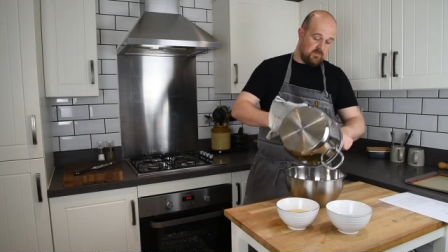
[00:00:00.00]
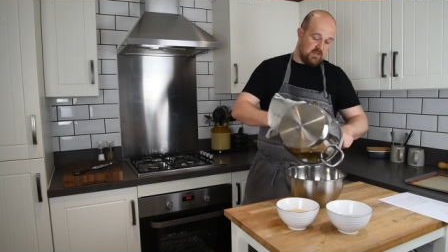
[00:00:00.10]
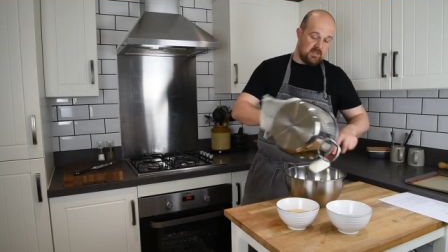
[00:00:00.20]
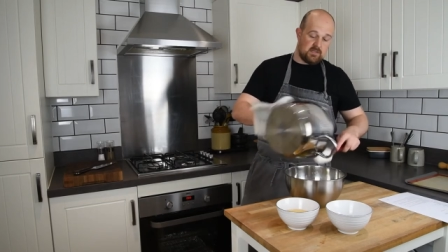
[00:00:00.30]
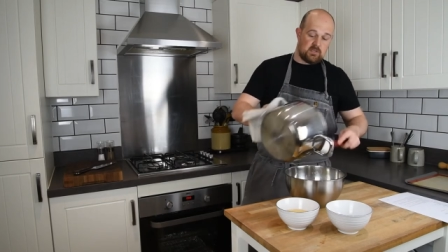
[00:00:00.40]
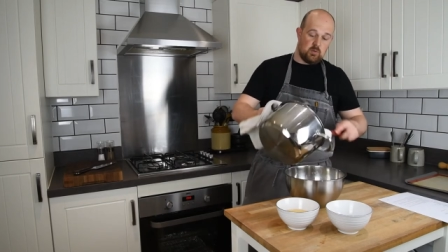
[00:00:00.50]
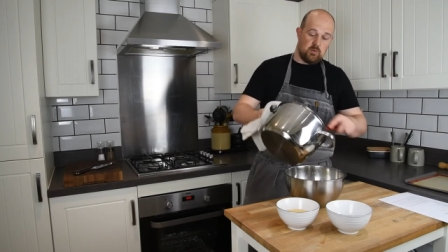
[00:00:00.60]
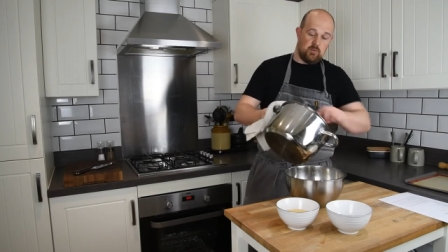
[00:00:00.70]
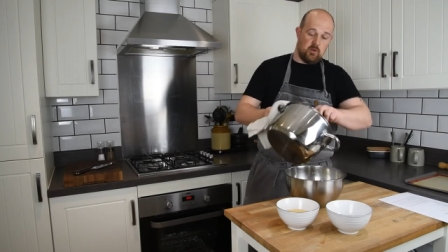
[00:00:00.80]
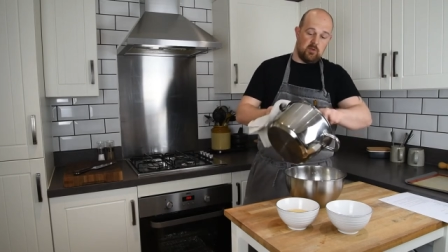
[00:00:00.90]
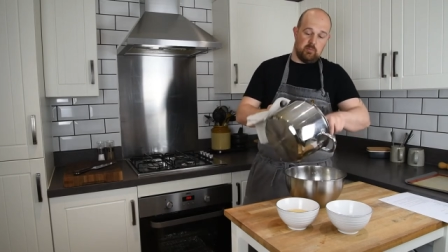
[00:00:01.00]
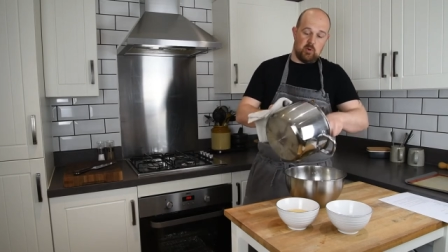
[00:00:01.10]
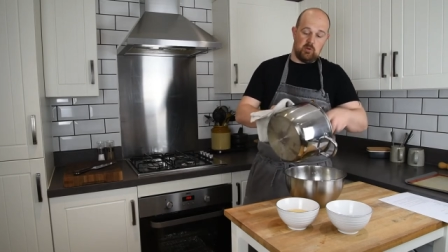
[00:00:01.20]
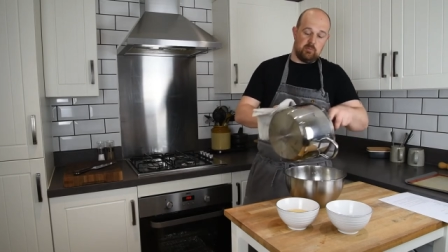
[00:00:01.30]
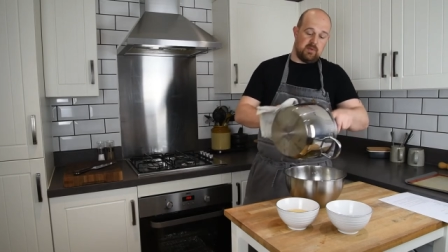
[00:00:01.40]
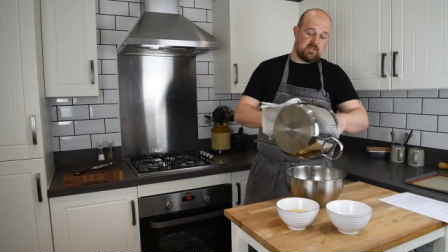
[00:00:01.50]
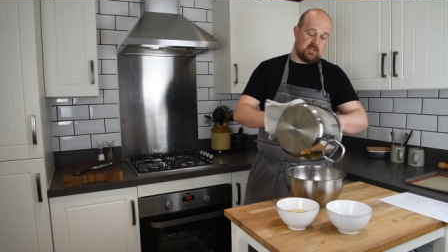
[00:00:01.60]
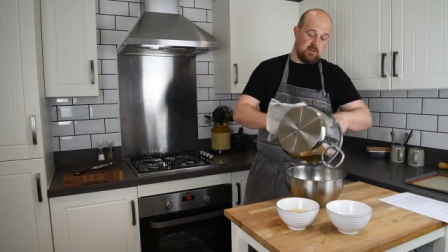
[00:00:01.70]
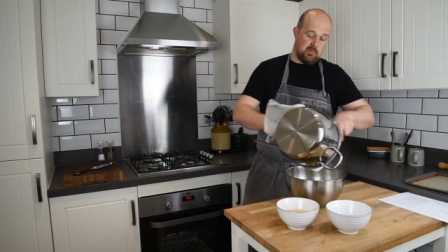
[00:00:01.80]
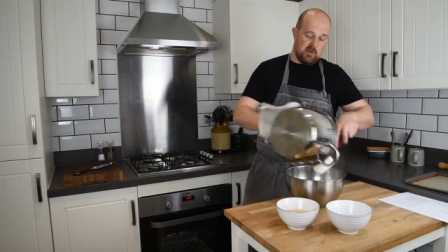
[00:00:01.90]
into another bowl and
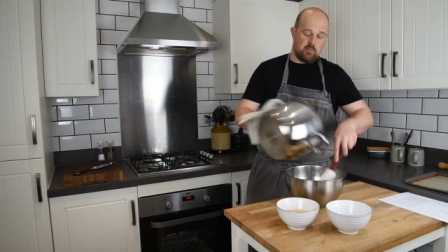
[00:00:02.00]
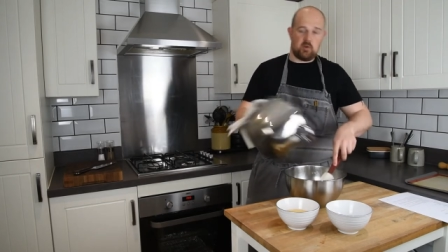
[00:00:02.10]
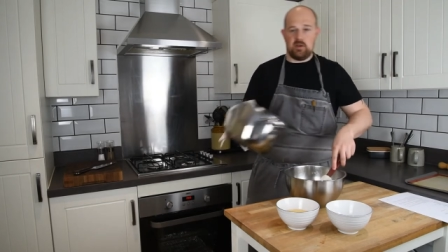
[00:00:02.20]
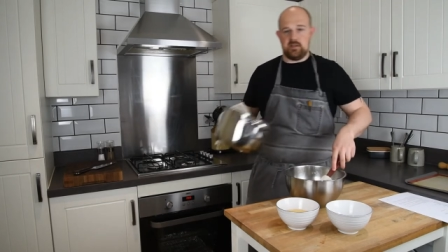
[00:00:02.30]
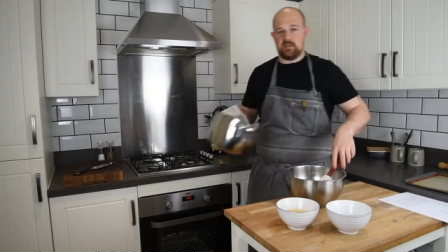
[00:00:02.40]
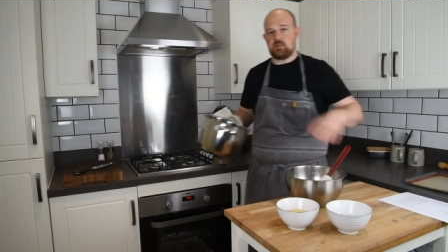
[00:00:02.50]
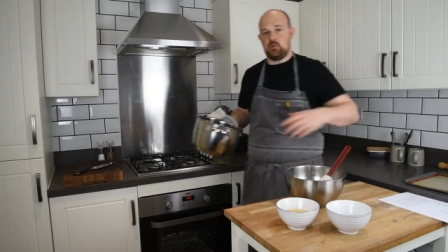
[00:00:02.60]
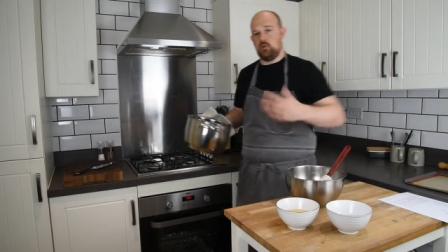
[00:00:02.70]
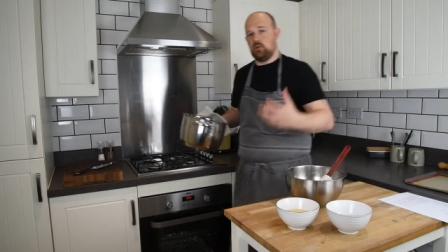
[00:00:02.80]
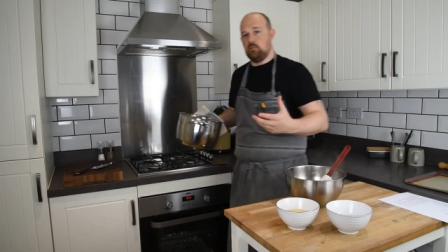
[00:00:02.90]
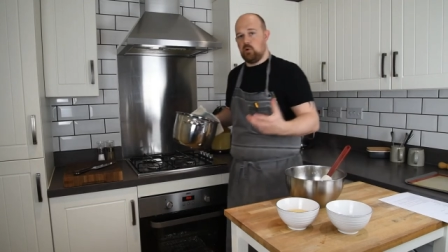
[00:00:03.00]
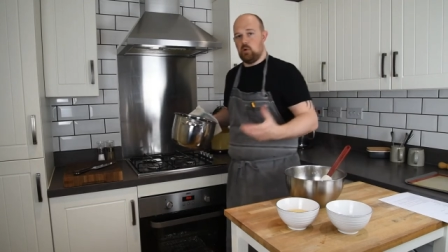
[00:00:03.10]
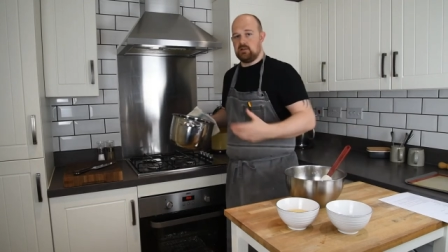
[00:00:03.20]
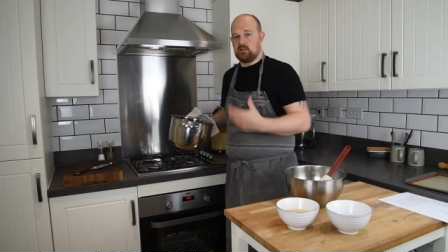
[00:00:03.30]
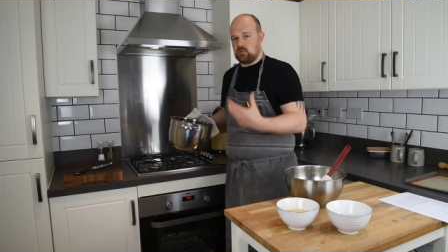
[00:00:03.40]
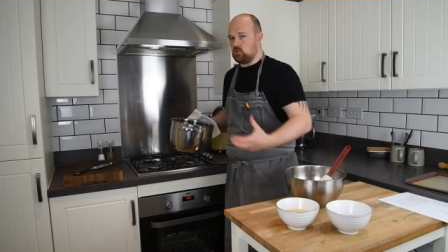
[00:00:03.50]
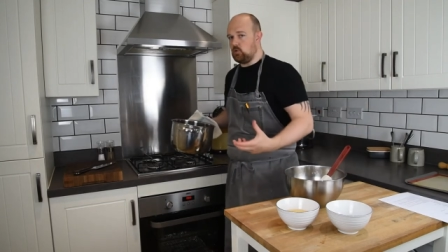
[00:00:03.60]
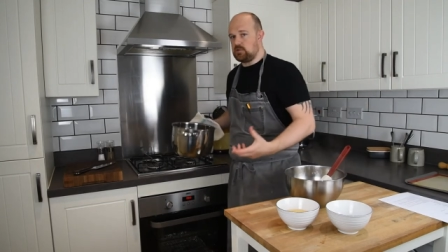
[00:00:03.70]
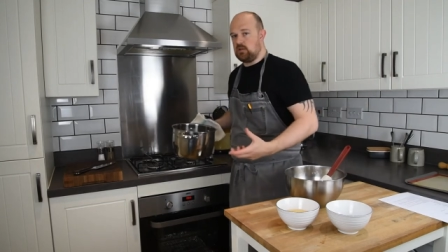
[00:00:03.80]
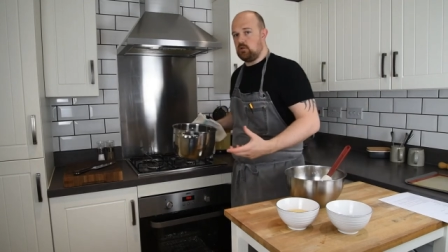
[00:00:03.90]
basically by putting it into another bowl it just
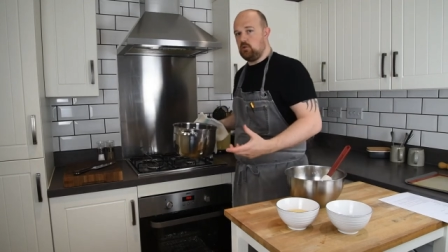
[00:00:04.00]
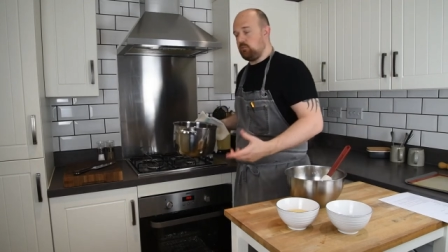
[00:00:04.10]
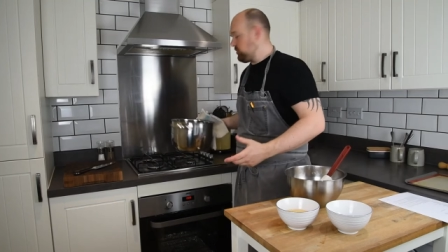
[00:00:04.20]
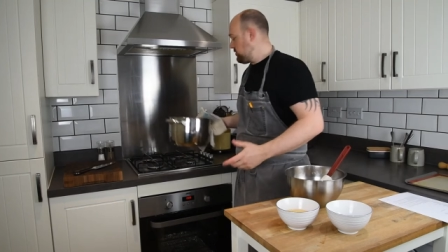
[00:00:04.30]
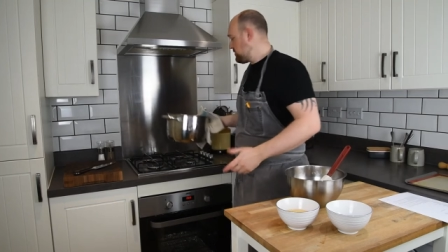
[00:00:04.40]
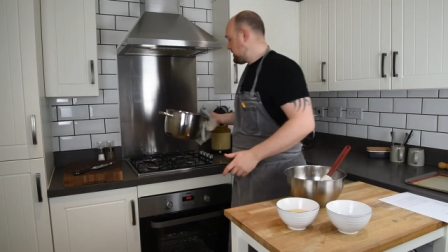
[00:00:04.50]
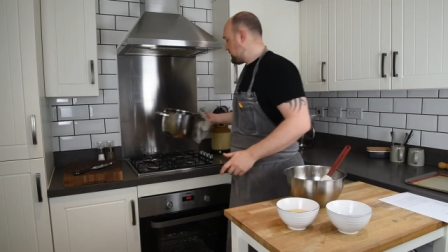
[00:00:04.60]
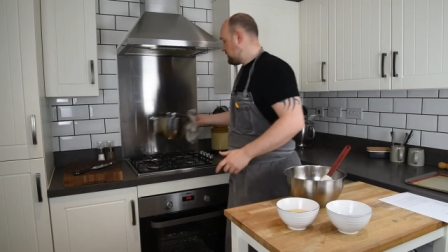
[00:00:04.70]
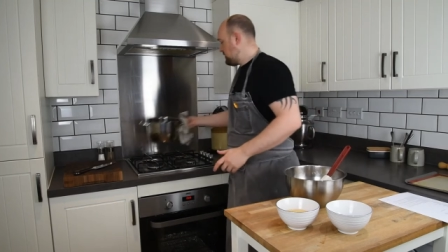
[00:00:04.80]
stops that cooking process.